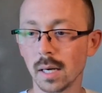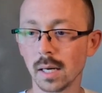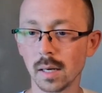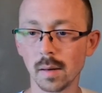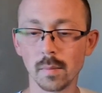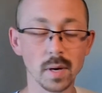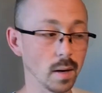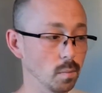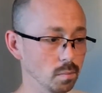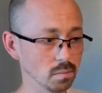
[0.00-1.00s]
Um,
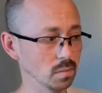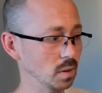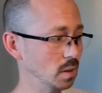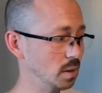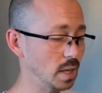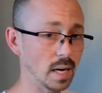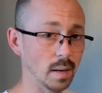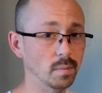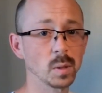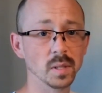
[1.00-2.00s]
now,
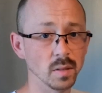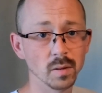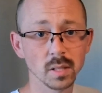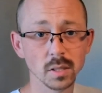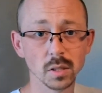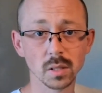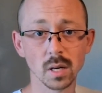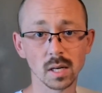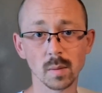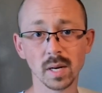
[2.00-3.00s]
and I'm specifically just
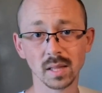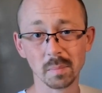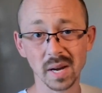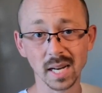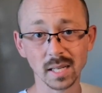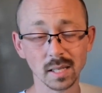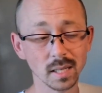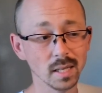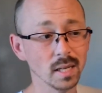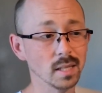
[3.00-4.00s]
talking about the paint.
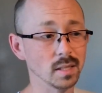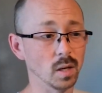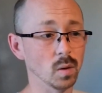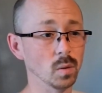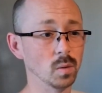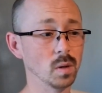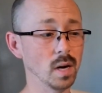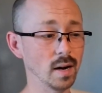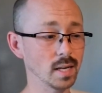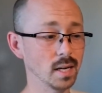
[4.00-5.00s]
So
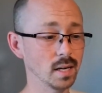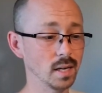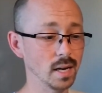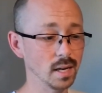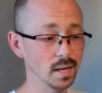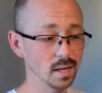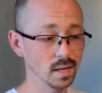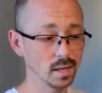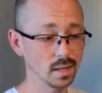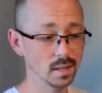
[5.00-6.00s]
I got
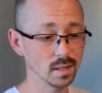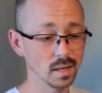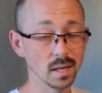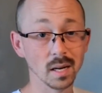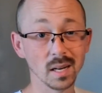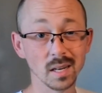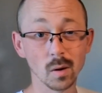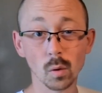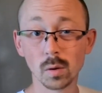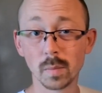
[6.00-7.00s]
a, a an
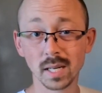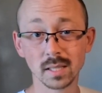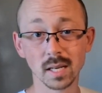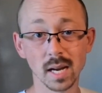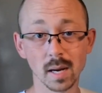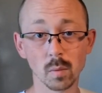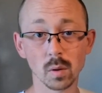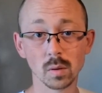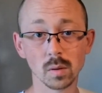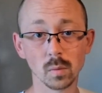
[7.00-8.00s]
oil-based
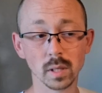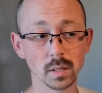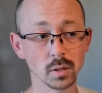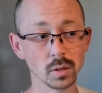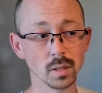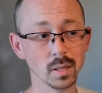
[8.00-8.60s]
enamel, which,